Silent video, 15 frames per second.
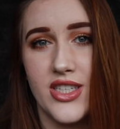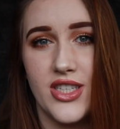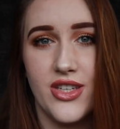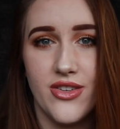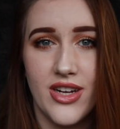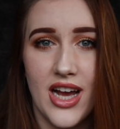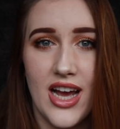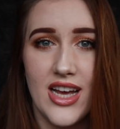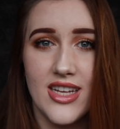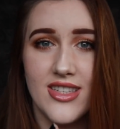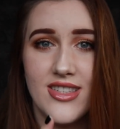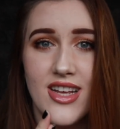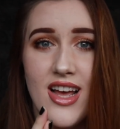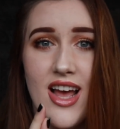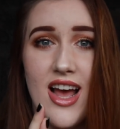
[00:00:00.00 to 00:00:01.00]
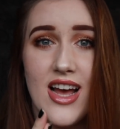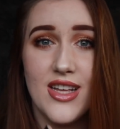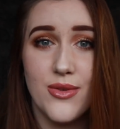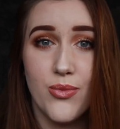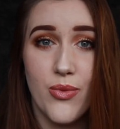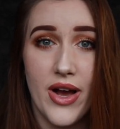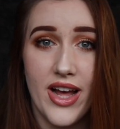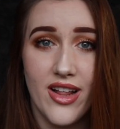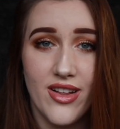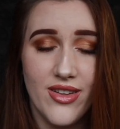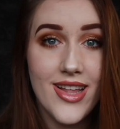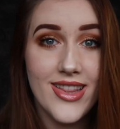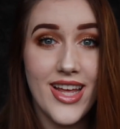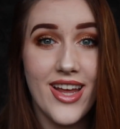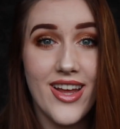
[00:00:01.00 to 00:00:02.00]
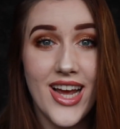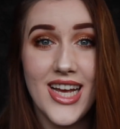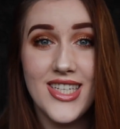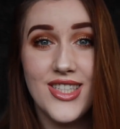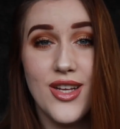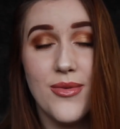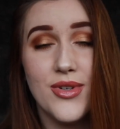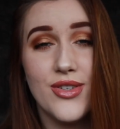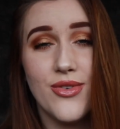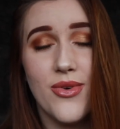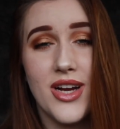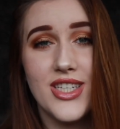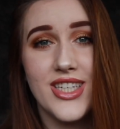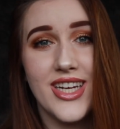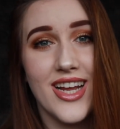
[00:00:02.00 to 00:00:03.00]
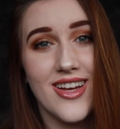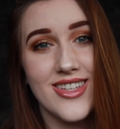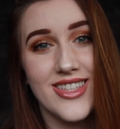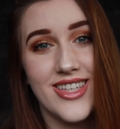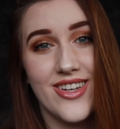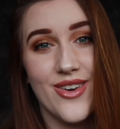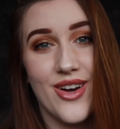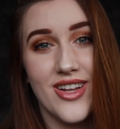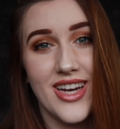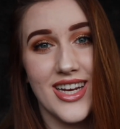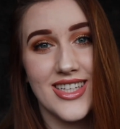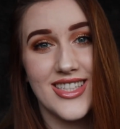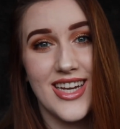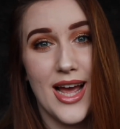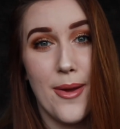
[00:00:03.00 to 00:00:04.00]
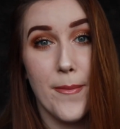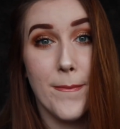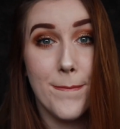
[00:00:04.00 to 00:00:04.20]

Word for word: to you guys as well. Thank you guys so much for watching, and I'll see you all next time.